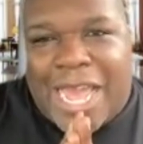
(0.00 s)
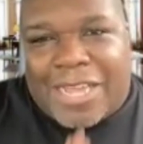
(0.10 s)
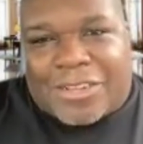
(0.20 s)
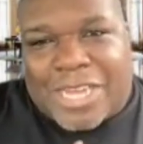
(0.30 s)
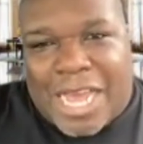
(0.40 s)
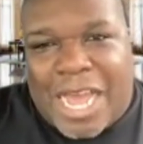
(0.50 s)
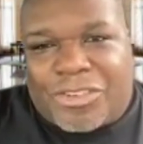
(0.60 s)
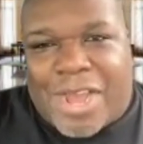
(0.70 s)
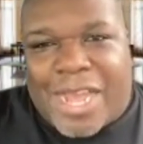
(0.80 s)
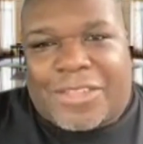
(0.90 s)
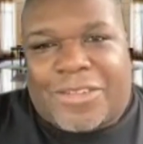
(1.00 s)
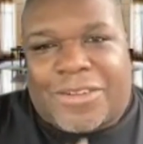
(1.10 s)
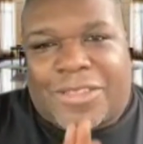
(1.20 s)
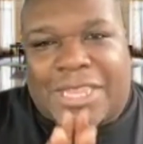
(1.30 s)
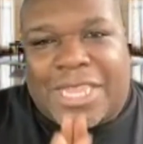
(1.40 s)
as a
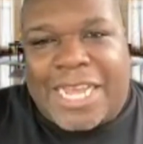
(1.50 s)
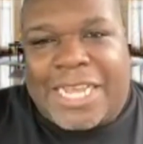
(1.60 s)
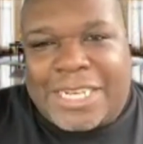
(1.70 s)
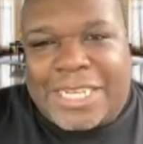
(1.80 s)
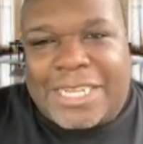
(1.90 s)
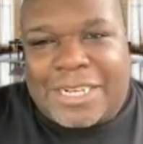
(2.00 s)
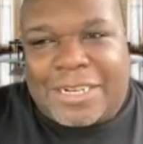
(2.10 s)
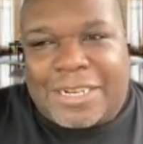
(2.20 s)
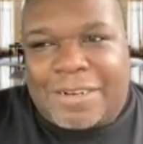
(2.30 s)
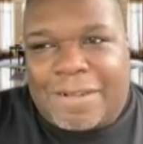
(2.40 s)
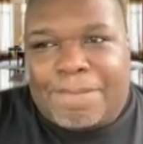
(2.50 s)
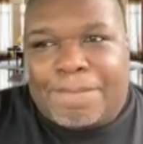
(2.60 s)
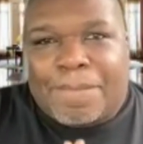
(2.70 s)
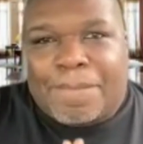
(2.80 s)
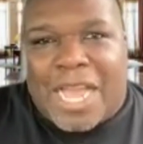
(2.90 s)
contractor, they didn't
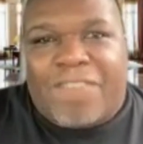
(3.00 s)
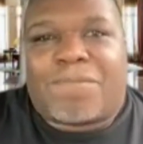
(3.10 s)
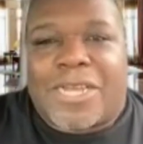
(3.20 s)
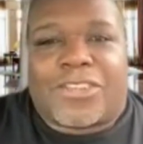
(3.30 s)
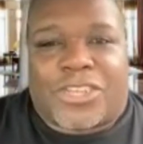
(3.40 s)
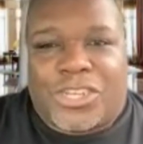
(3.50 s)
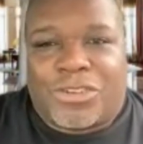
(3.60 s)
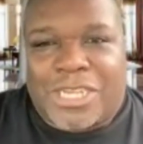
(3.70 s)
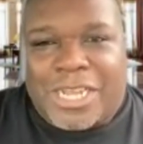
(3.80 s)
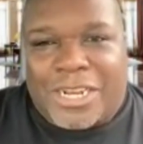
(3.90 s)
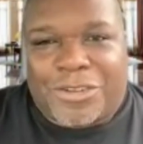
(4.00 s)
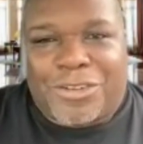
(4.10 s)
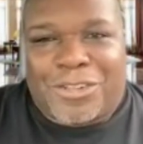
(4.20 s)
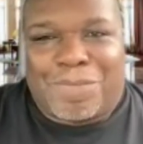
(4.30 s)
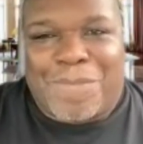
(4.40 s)
have my security
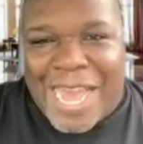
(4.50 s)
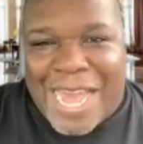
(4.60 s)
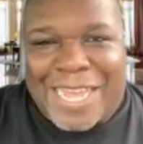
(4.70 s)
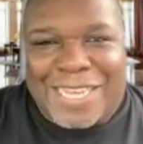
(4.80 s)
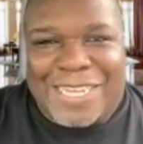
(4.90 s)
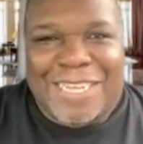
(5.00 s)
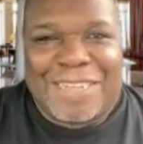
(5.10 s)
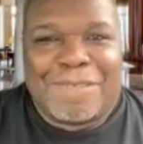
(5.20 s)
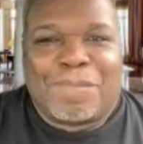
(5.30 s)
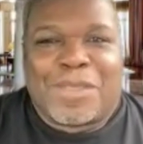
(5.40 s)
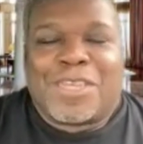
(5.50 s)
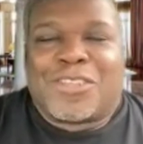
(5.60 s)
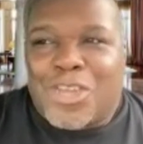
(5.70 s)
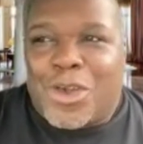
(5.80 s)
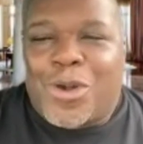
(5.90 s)
clearance back.
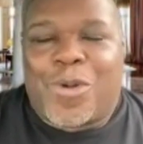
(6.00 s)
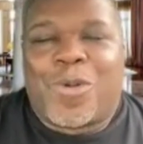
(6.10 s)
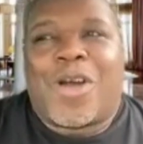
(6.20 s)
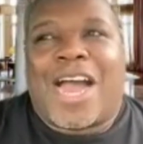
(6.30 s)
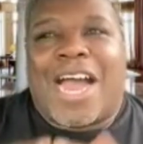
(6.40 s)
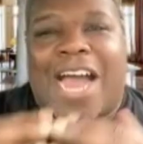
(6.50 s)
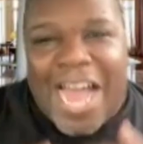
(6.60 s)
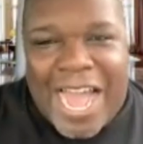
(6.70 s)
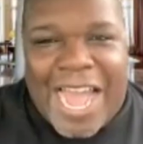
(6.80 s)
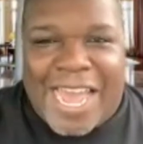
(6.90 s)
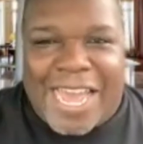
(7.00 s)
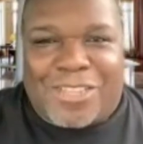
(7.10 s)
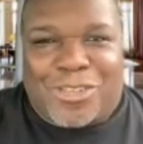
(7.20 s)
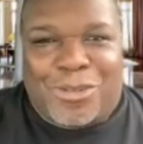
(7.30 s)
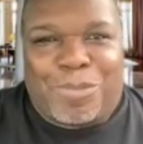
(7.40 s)
So I
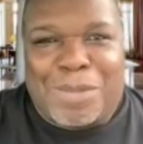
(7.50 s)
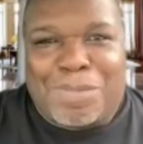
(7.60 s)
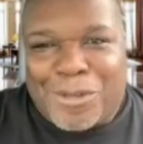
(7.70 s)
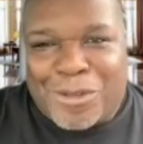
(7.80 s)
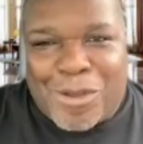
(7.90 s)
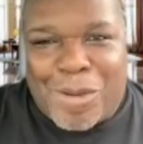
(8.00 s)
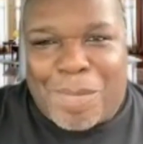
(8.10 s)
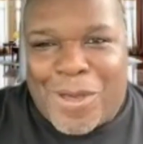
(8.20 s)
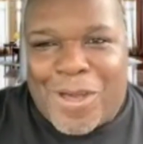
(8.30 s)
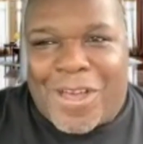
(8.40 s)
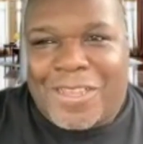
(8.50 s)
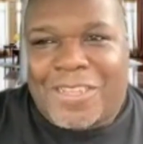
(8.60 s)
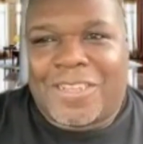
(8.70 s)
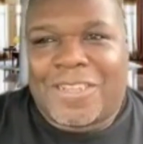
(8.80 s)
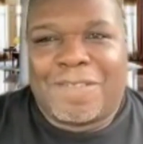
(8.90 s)
had to be put on
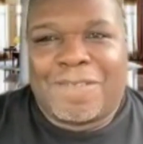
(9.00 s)
pause